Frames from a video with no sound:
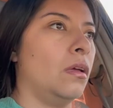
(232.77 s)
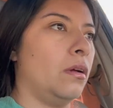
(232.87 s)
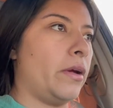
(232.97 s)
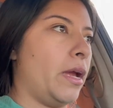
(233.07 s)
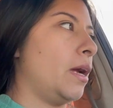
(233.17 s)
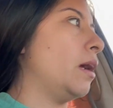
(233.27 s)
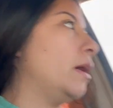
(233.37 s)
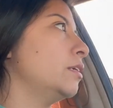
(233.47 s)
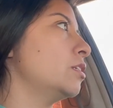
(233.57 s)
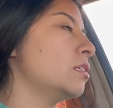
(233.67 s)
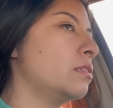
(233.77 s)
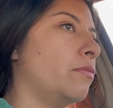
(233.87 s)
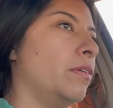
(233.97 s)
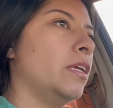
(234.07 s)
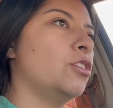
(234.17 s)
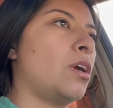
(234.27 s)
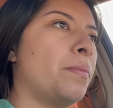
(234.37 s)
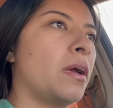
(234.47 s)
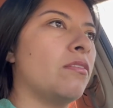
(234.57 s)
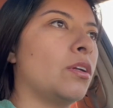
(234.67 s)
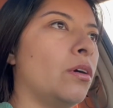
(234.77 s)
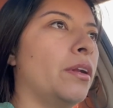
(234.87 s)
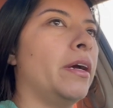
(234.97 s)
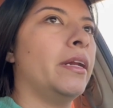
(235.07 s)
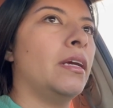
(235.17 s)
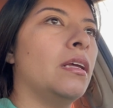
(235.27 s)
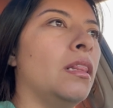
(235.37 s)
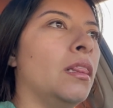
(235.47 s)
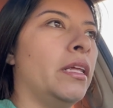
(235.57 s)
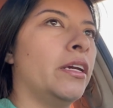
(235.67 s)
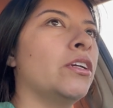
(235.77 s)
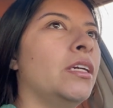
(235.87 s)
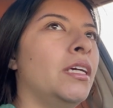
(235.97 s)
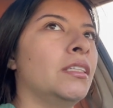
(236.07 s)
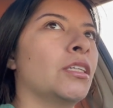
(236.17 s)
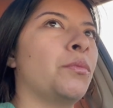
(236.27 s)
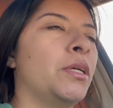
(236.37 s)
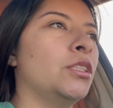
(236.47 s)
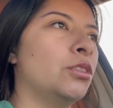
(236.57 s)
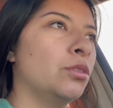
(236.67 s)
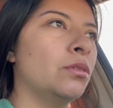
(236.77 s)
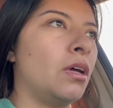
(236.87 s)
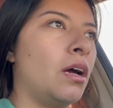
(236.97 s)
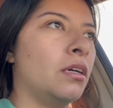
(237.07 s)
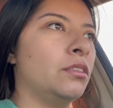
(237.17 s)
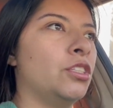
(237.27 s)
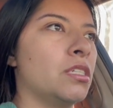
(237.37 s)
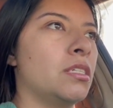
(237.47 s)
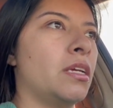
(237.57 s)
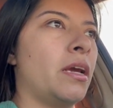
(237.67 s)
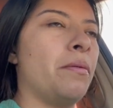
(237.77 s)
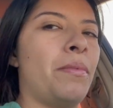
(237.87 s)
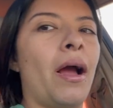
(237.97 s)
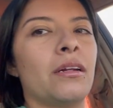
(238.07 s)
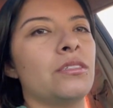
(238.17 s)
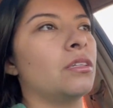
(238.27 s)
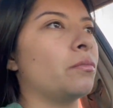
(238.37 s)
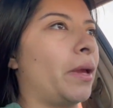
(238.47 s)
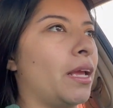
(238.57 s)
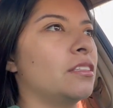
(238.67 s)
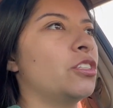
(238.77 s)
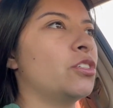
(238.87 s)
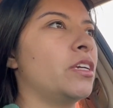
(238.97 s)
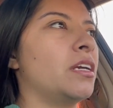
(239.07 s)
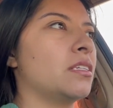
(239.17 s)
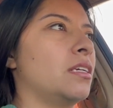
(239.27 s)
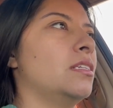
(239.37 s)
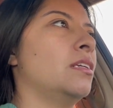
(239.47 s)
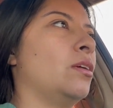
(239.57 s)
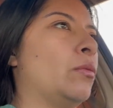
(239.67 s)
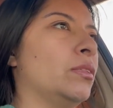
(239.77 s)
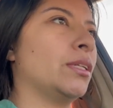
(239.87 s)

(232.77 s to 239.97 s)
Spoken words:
All right, I just finished dropping off the order, and it literally took me too long just to get back to the main street because I didn't know where I was